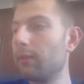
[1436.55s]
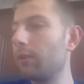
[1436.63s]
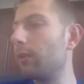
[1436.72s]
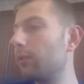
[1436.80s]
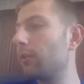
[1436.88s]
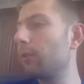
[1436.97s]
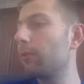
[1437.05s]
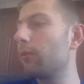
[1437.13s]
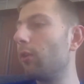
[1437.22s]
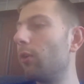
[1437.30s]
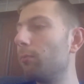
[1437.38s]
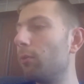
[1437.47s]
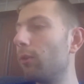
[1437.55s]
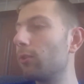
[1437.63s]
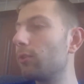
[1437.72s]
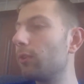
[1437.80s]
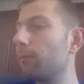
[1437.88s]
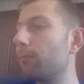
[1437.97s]
going to zone
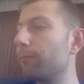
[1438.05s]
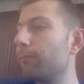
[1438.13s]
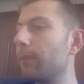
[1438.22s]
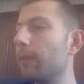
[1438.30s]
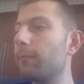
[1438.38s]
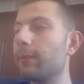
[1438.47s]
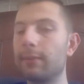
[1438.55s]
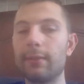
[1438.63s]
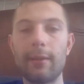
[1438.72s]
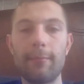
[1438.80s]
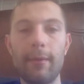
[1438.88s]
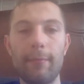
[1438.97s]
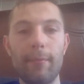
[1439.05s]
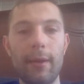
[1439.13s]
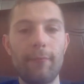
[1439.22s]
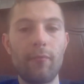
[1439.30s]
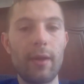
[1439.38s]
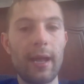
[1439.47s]
push a
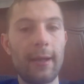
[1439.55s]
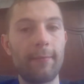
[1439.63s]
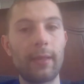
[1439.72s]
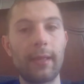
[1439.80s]
PAM.